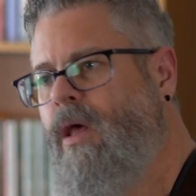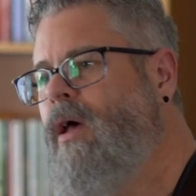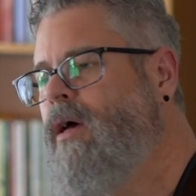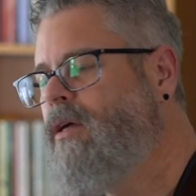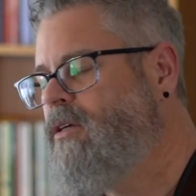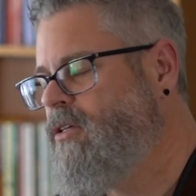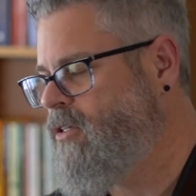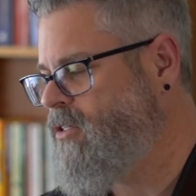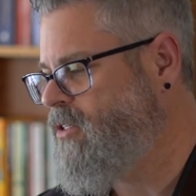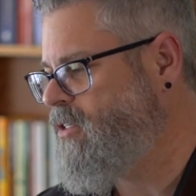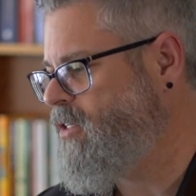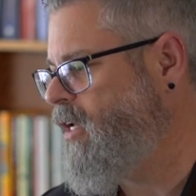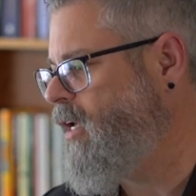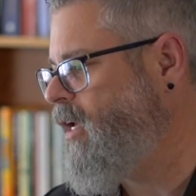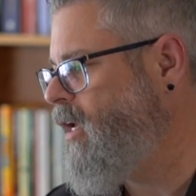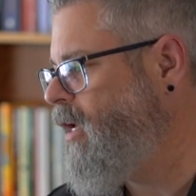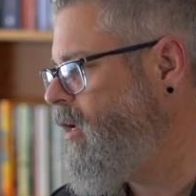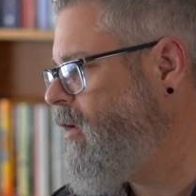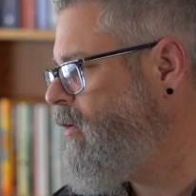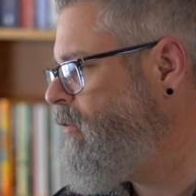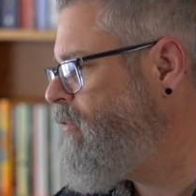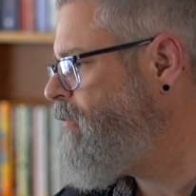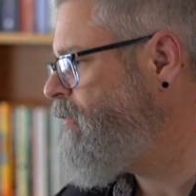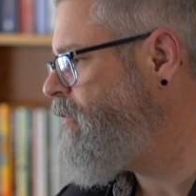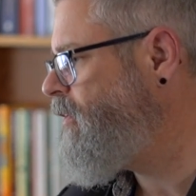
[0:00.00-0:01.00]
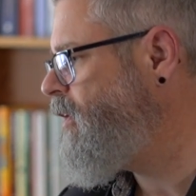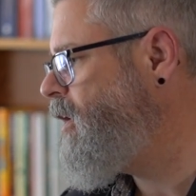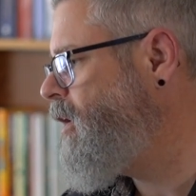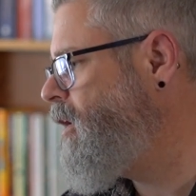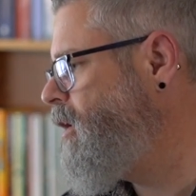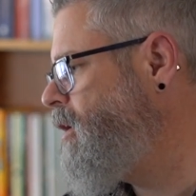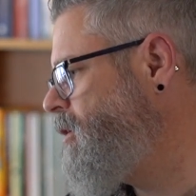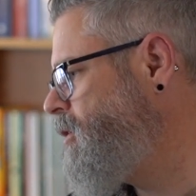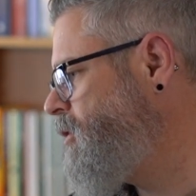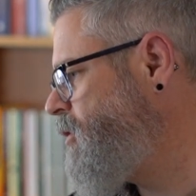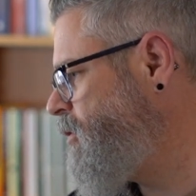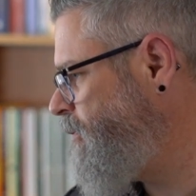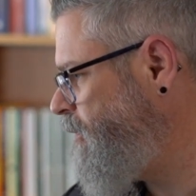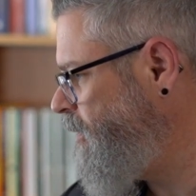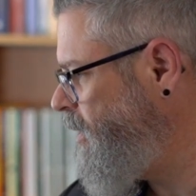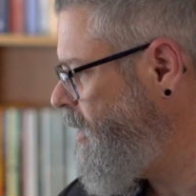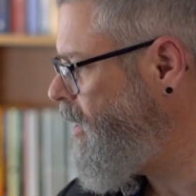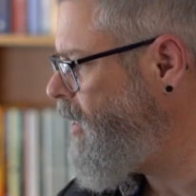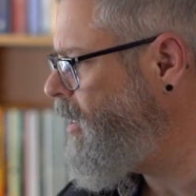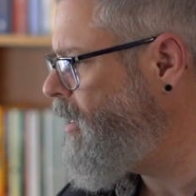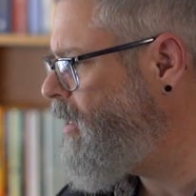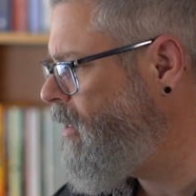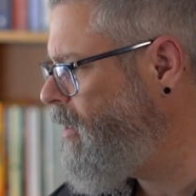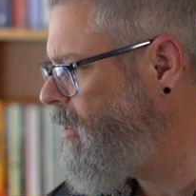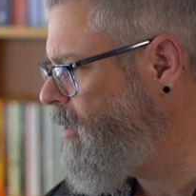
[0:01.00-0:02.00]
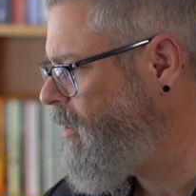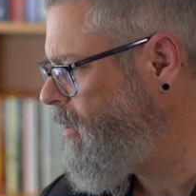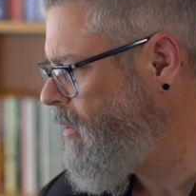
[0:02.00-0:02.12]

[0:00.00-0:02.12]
to say fair's fair,